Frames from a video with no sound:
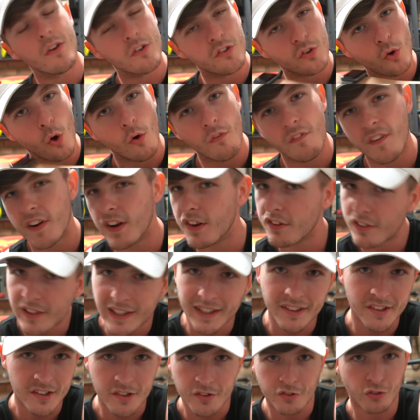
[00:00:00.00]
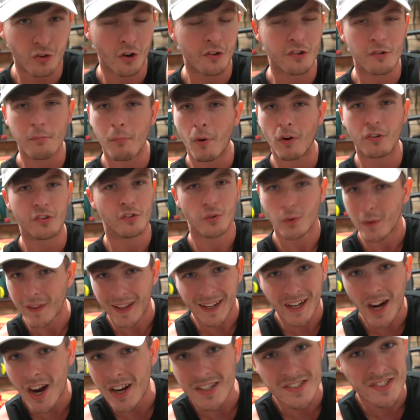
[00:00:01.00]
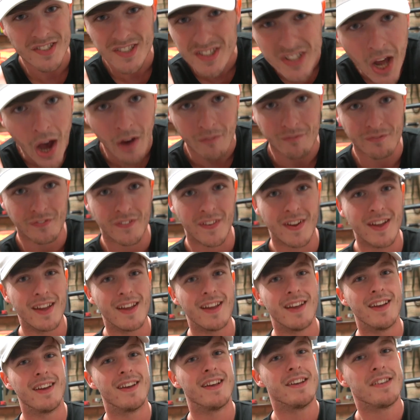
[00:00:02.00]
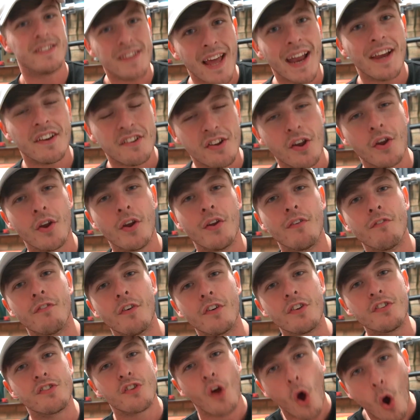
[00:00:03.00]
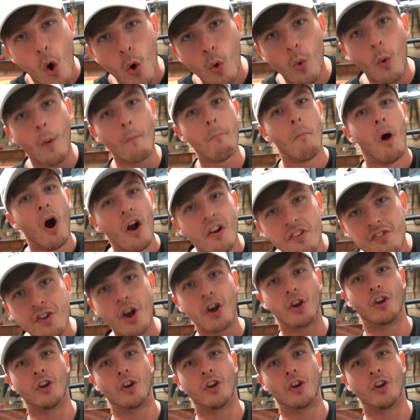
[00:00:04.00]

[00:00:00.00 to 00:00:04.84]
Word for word: underscore fitness, links in the description box and all that kind of stuff. Stay tuned for so much